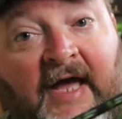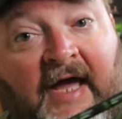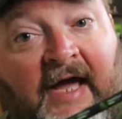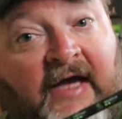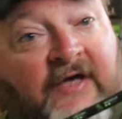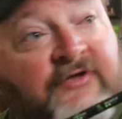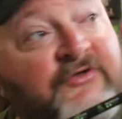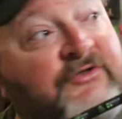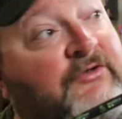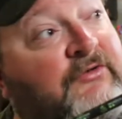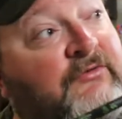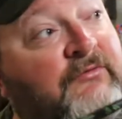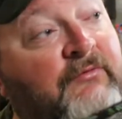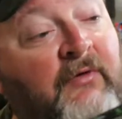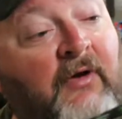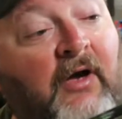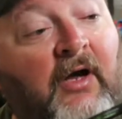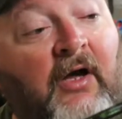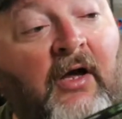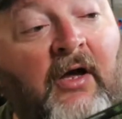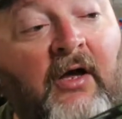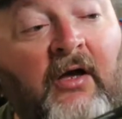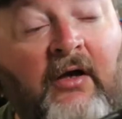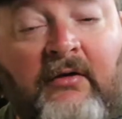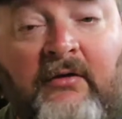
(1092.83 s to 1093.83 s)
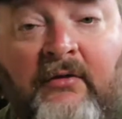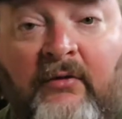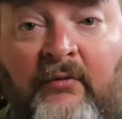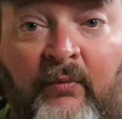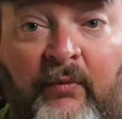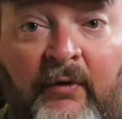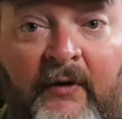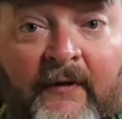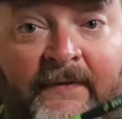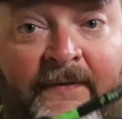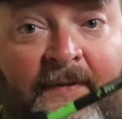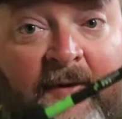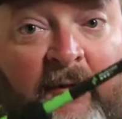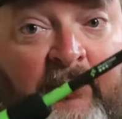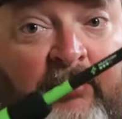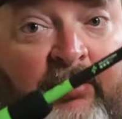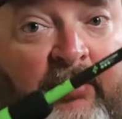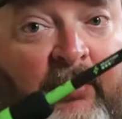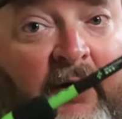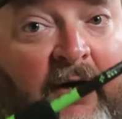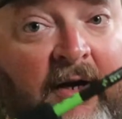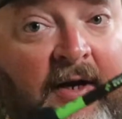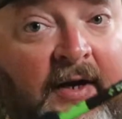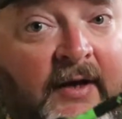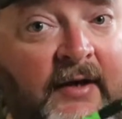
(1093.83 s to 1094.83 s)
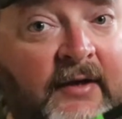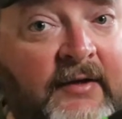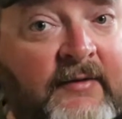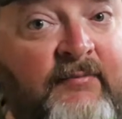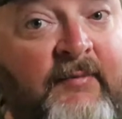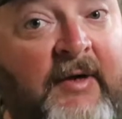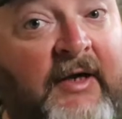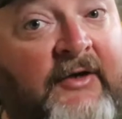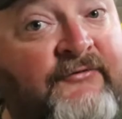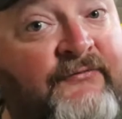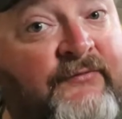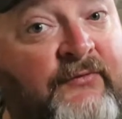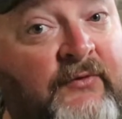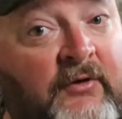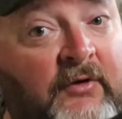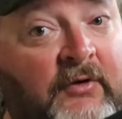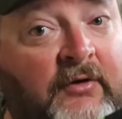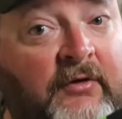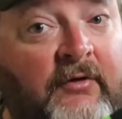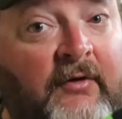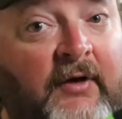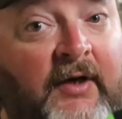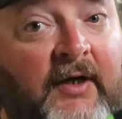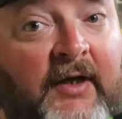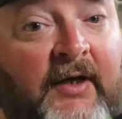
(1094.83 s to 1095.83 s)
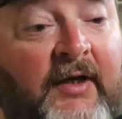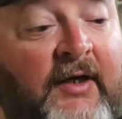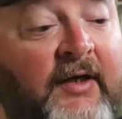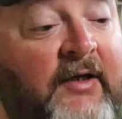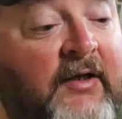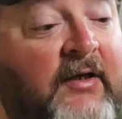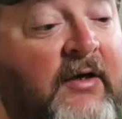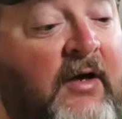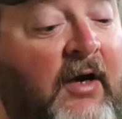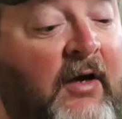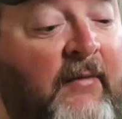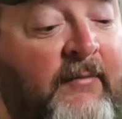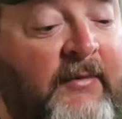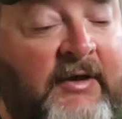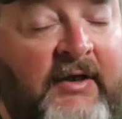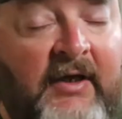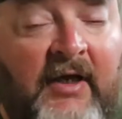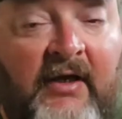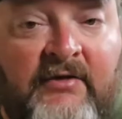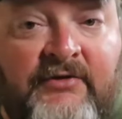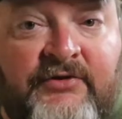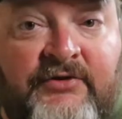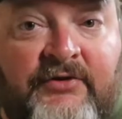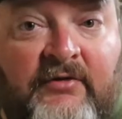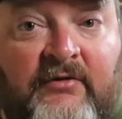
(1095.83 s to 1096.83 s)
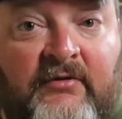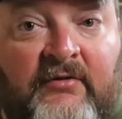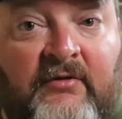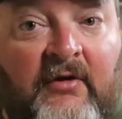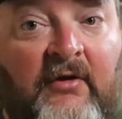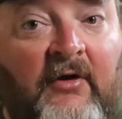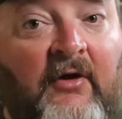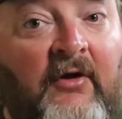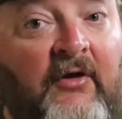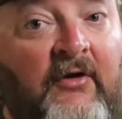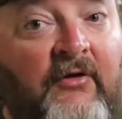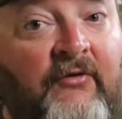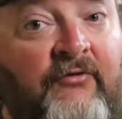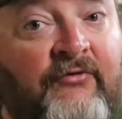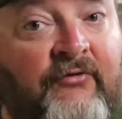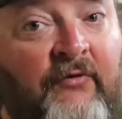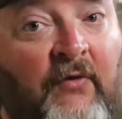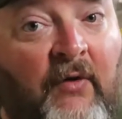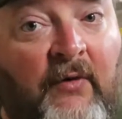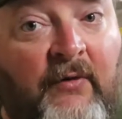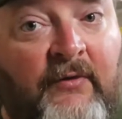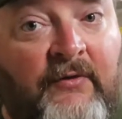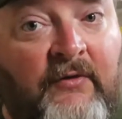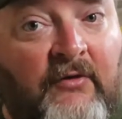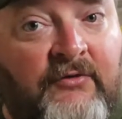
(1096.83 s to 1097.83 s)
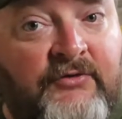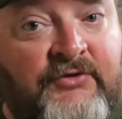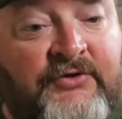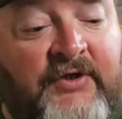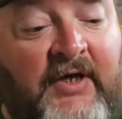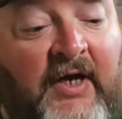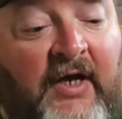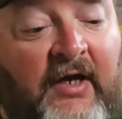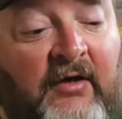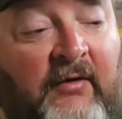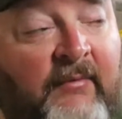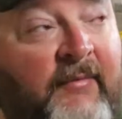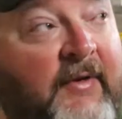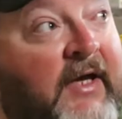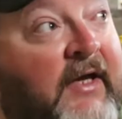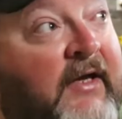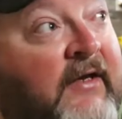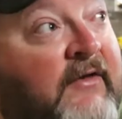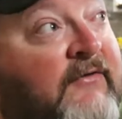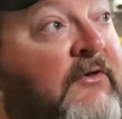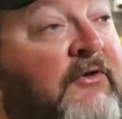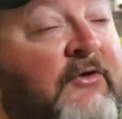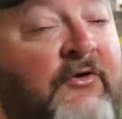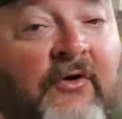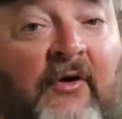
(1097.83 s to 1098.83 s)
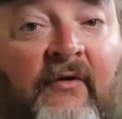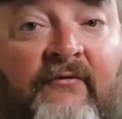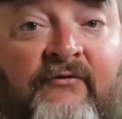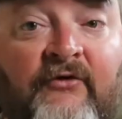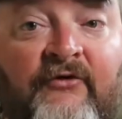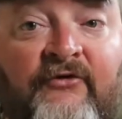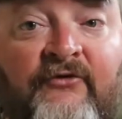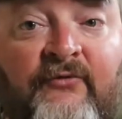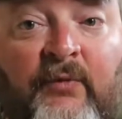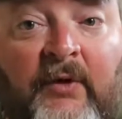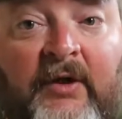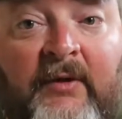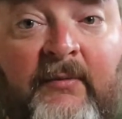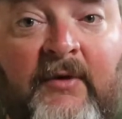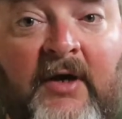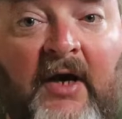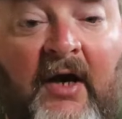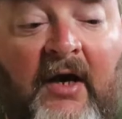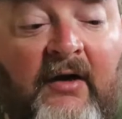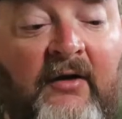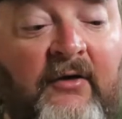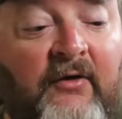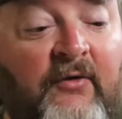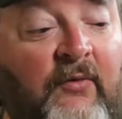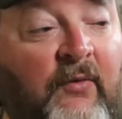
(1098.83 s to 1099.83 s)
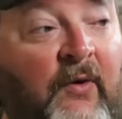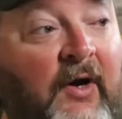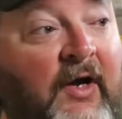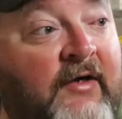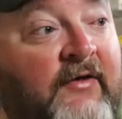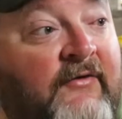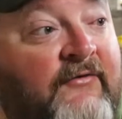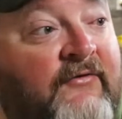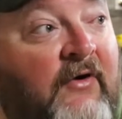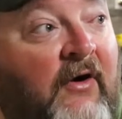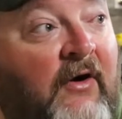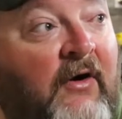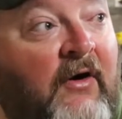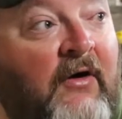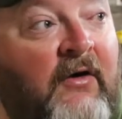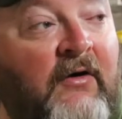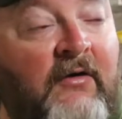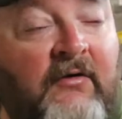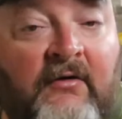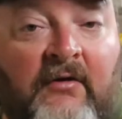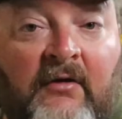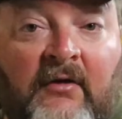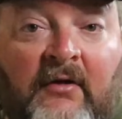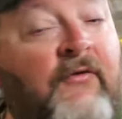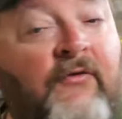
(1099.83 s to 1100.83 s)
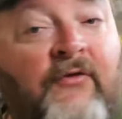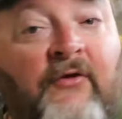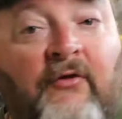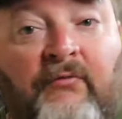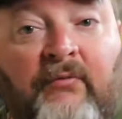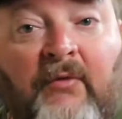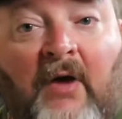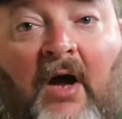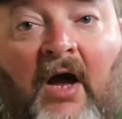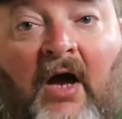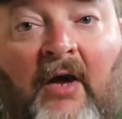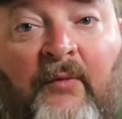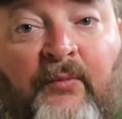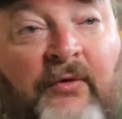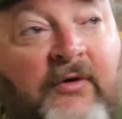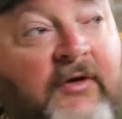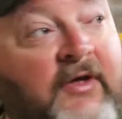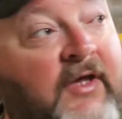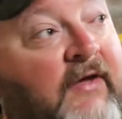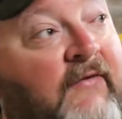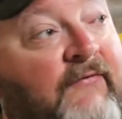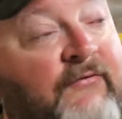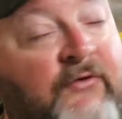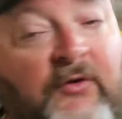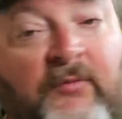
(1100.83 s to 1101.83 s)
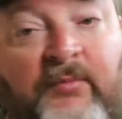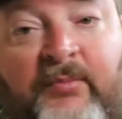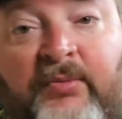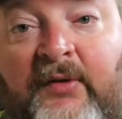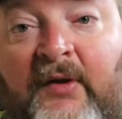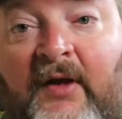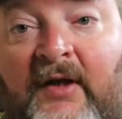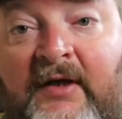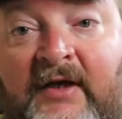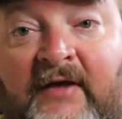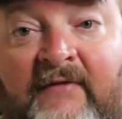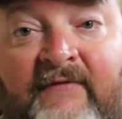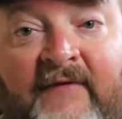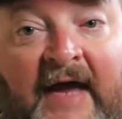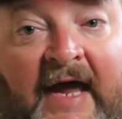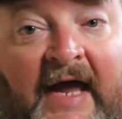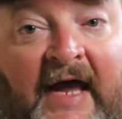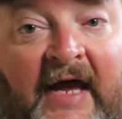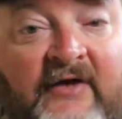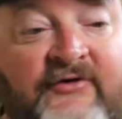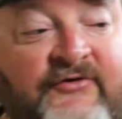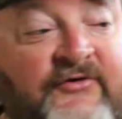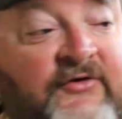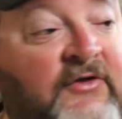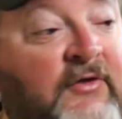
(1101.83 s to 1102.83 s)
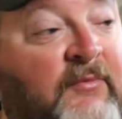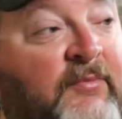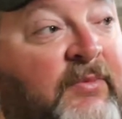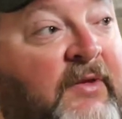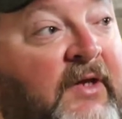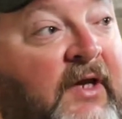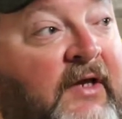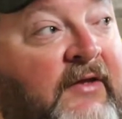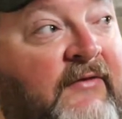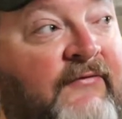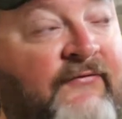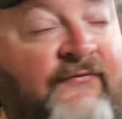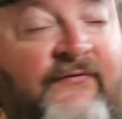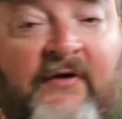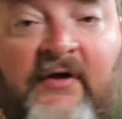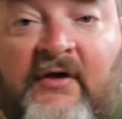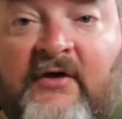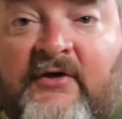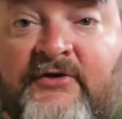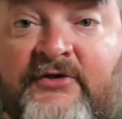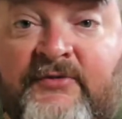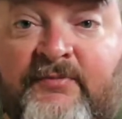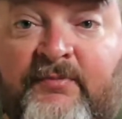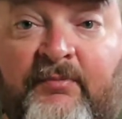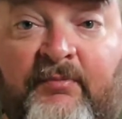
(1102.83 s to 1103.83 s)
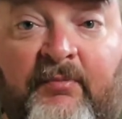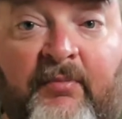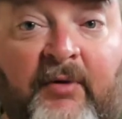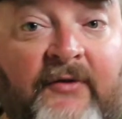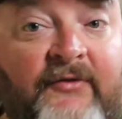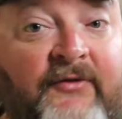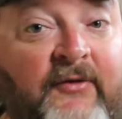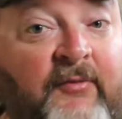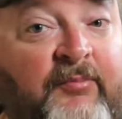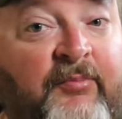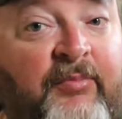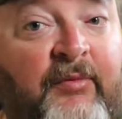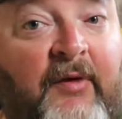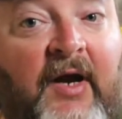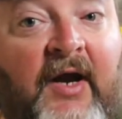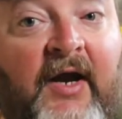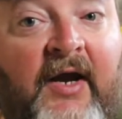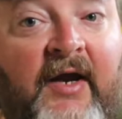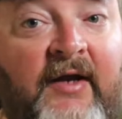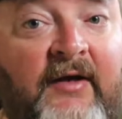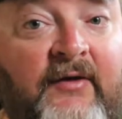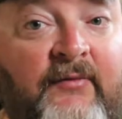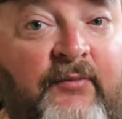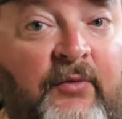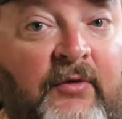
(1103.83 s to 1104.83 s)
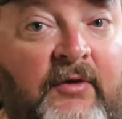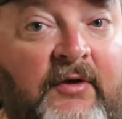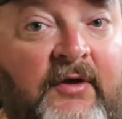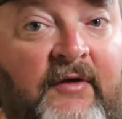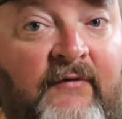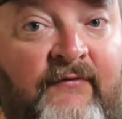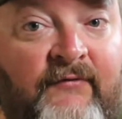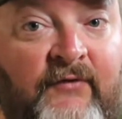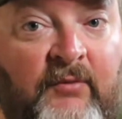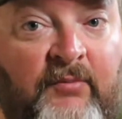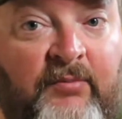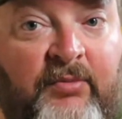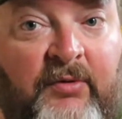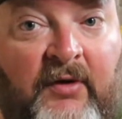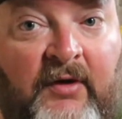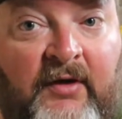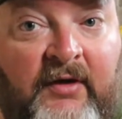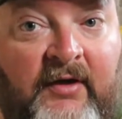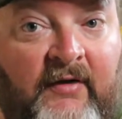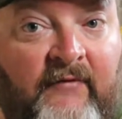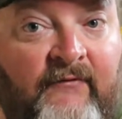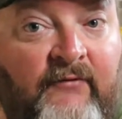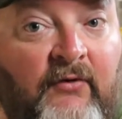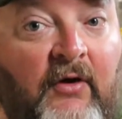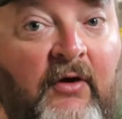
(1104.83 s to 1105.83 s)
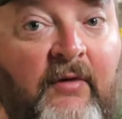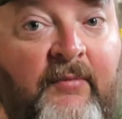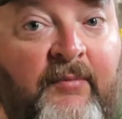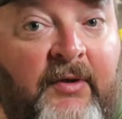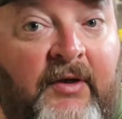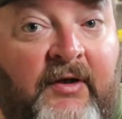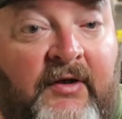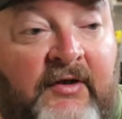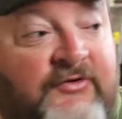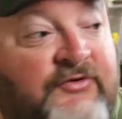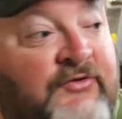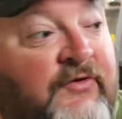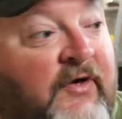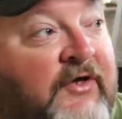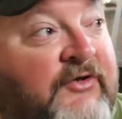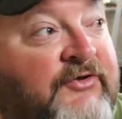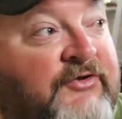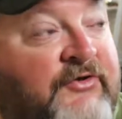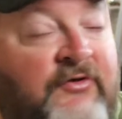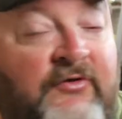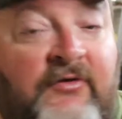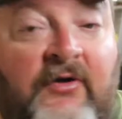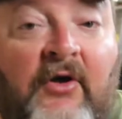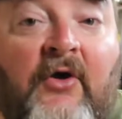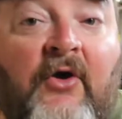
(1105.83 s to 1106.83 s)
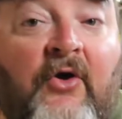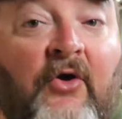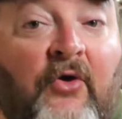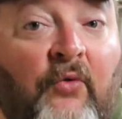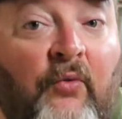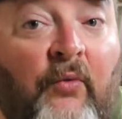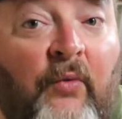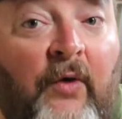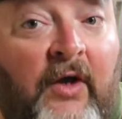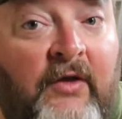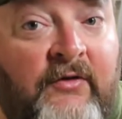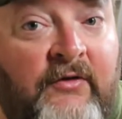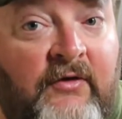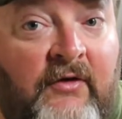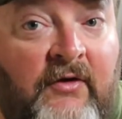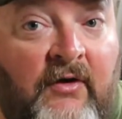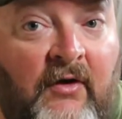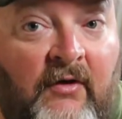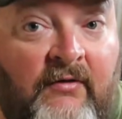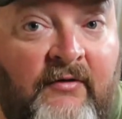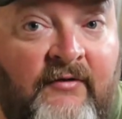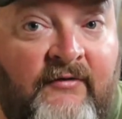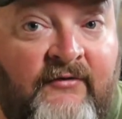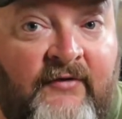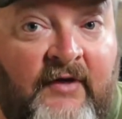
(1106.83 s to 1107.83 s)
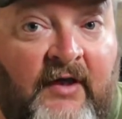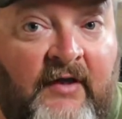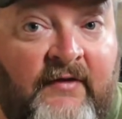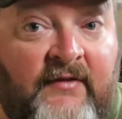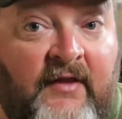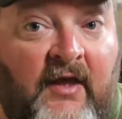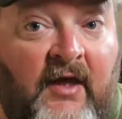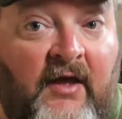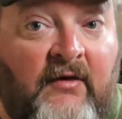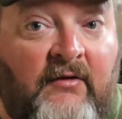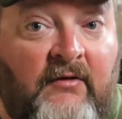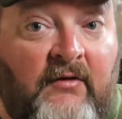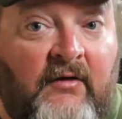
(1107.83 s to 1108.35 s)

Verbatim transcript: action rod with the braid makes for a great combination throwing those chatterbait. You don't have to sweep quite as hard. The rod will give you plenty of action to play the fish, but the braid will give you plenty of hook penetration when you go to set that